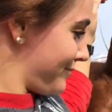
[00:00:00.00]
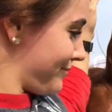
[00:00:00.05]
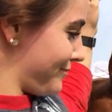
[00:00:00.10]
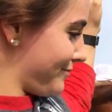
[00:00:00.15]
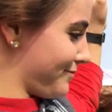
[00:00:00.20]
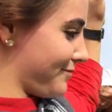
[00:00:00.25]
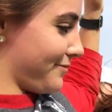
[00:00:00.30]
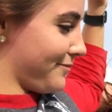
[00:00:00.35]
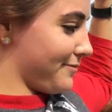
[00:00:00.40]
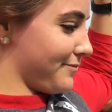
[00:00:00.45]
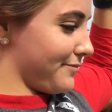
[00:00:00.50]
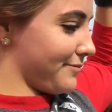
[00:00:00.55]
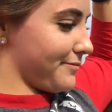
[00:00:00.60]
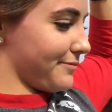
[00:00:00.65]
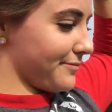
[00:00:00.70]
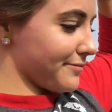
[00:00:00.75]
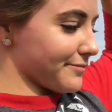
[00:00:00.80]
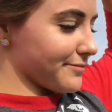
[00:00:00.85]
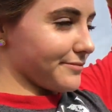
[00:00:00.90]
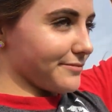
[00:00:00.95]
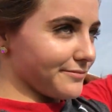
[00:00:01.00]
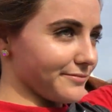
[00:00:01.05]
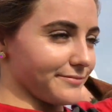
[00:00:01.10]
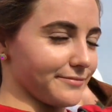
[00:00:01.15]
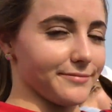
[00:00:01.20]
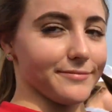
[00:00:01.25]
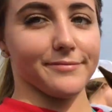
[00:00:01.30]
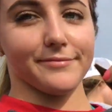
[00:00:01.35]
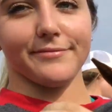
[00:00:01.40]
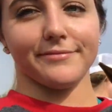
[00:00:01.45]

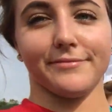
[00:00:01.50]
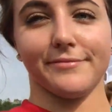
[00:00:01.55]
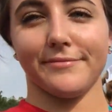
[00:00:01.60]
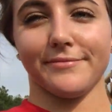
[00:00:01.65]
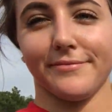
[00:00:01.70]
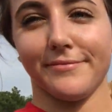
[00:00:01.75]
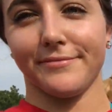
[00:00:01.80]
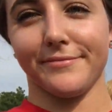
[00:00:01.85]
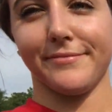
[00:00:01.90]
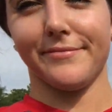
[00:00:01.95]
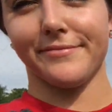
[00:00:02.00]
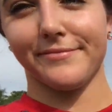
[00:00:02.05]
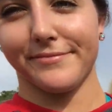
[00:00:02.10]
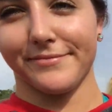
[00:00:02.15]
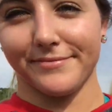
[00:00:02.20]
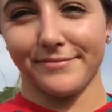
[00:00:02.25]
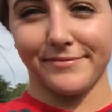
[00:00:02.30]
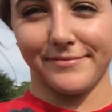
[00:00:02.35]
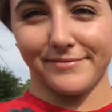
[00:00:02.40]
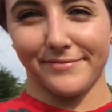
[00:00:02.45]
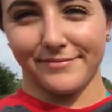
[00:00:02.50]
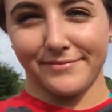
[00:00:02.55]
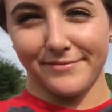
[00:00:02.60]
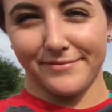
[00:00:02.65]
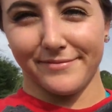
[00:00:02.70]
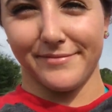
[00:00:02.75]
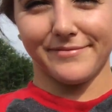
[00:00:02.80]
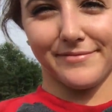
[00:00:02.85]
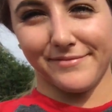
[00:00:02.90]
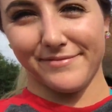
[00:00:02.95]

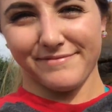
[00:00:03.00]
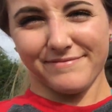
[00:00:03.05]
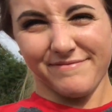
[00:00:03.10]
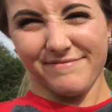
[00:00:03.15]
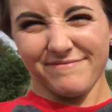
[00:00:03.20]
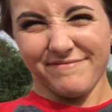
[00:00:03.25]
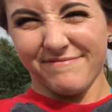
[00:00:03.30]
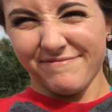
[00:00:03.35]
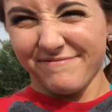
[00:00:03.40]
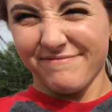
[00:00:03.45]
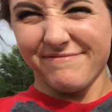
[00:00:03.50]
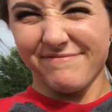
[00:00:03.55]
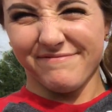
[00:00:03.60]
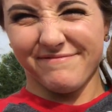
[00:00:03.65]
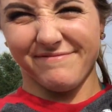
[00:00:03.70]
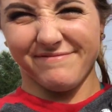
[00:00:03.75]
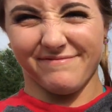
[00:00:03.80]
Nobody speaks.